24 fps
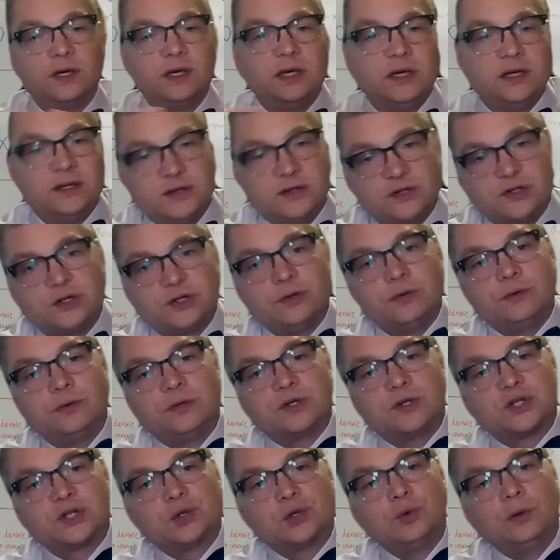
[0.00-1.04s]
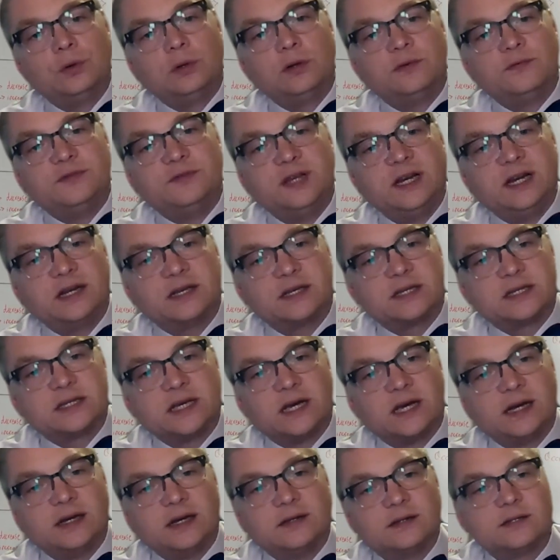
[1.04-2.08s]
into the School of Data
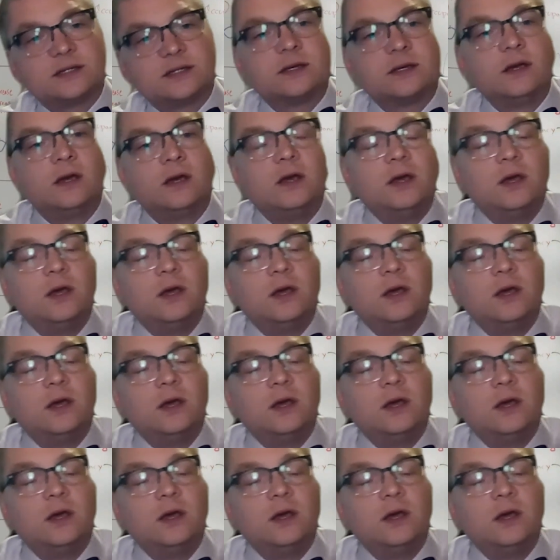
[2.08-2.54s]
Science.